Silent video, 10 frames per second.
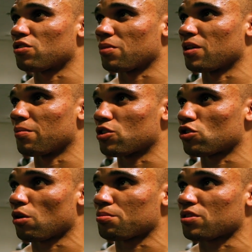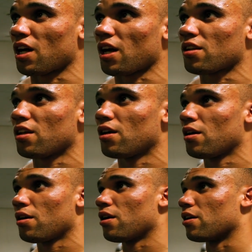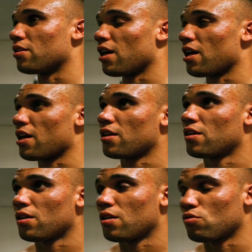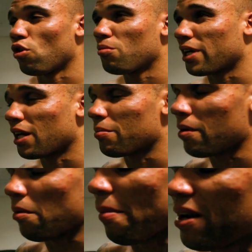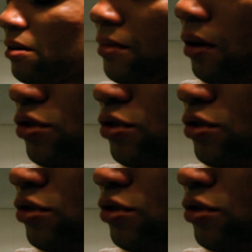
It's been a bit stop start, and hoping to get a bit of momentum now.